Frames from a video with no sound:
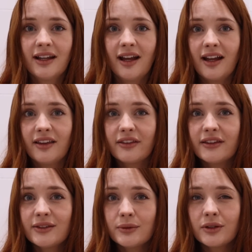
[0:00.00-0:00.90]
And
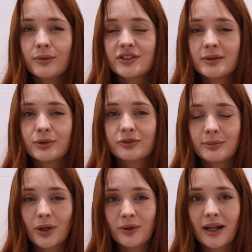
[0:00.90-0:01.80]
this one, which I bought from
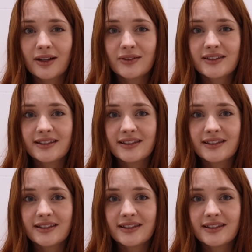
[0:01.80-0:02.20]
O House,